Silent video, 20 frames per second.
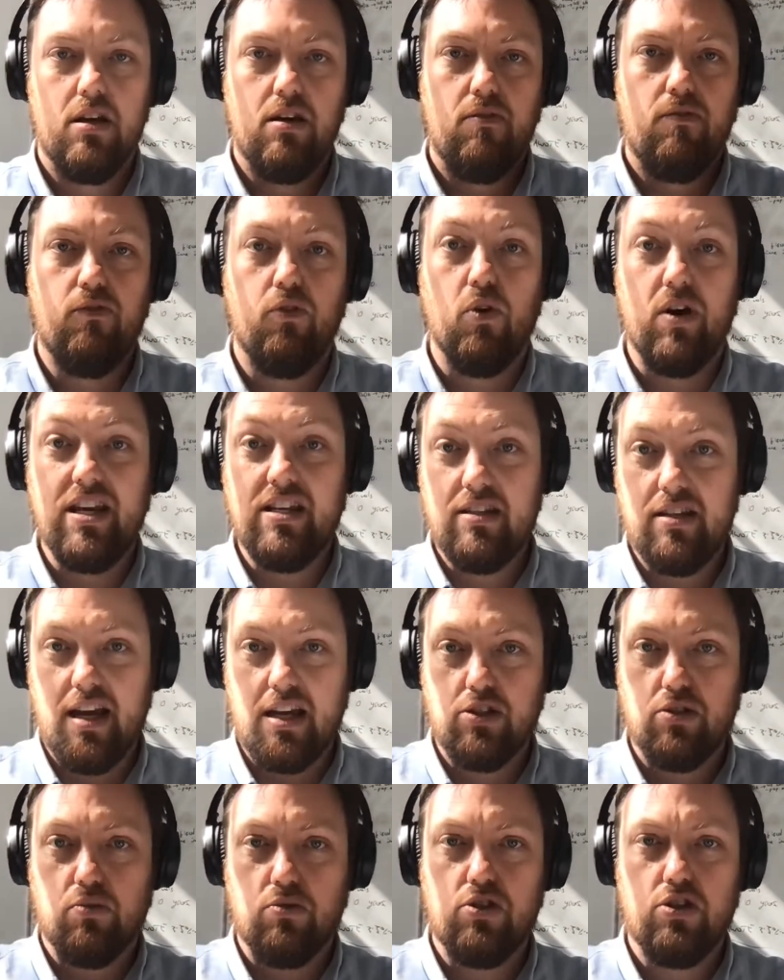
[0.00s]
for
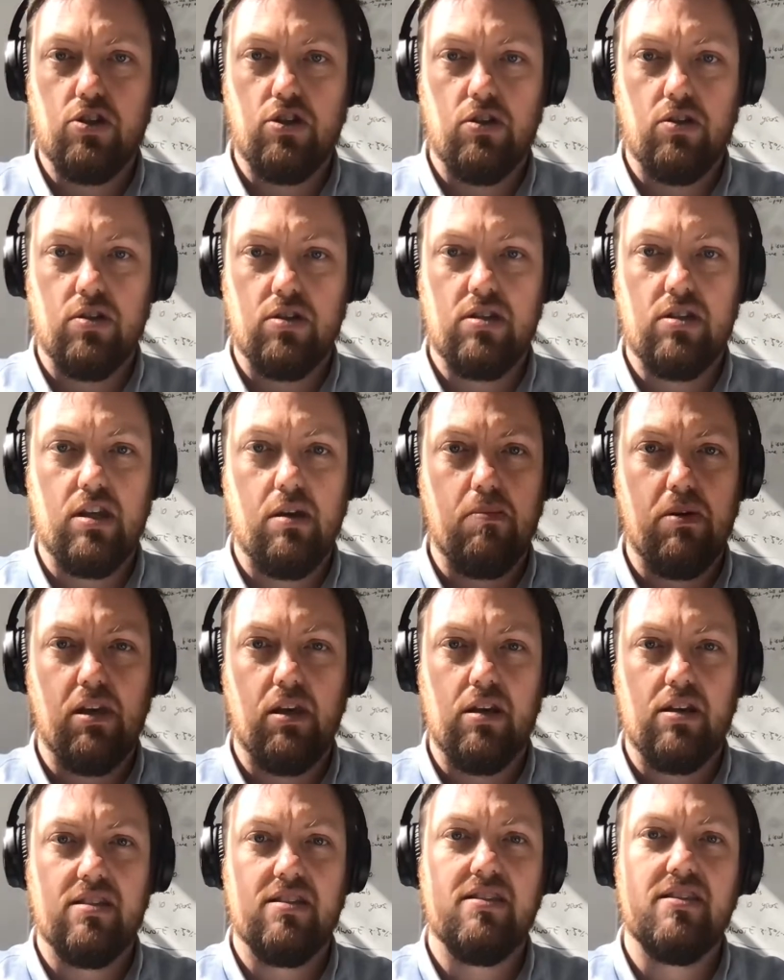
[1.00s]
international students the
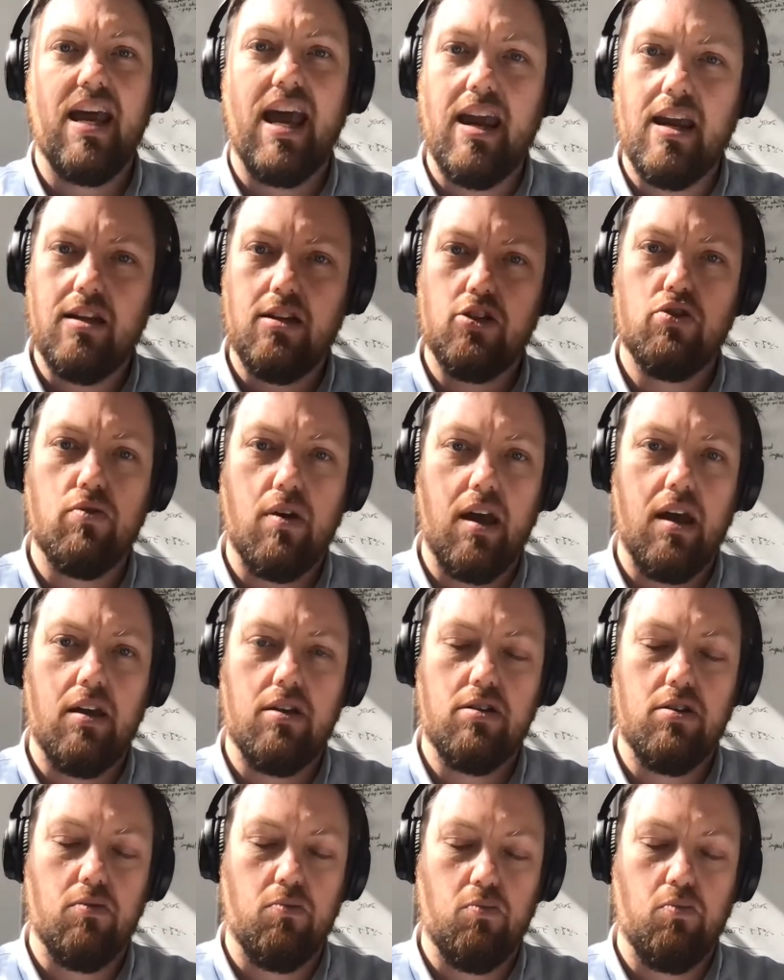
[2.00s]
ability to stay in Australia
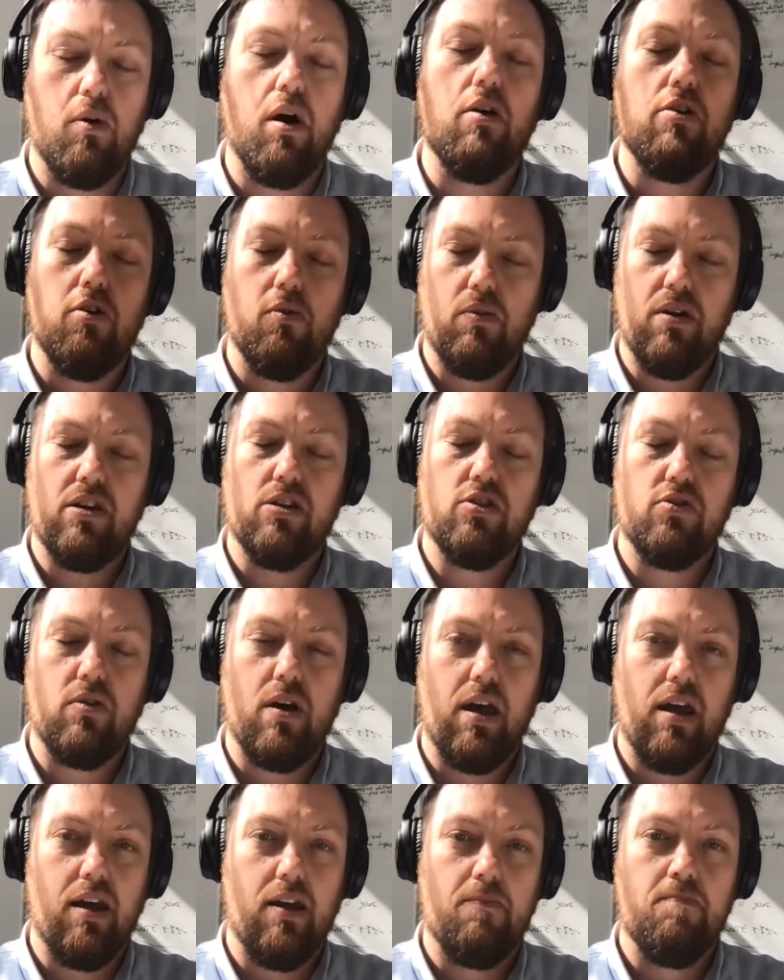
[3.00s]
while you're in
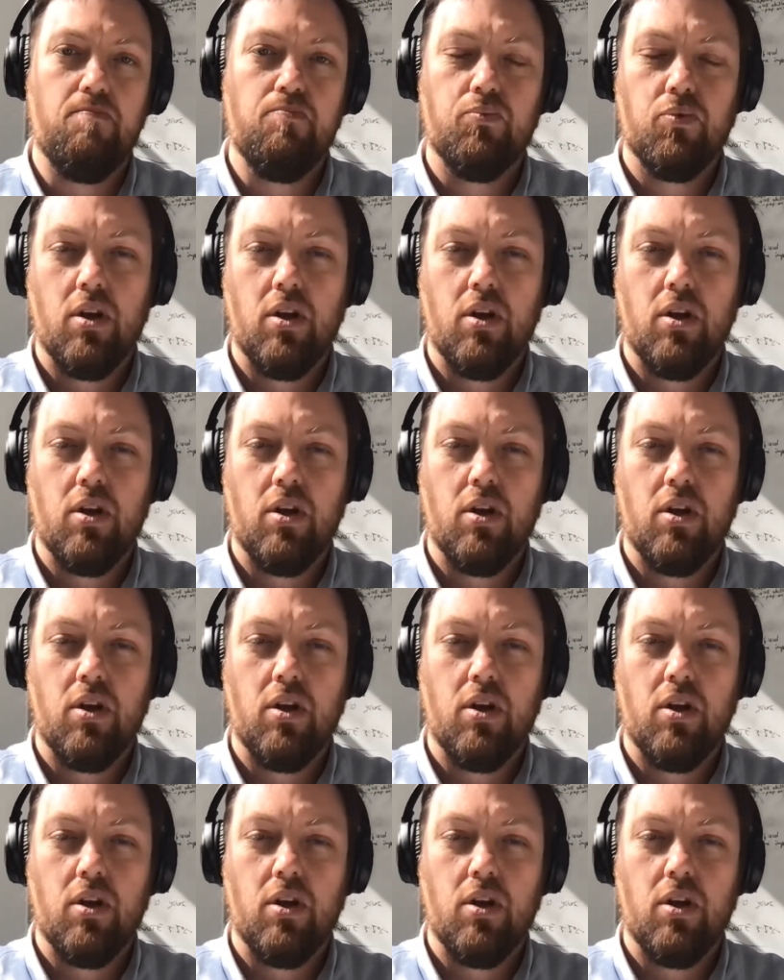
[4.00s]
Australia.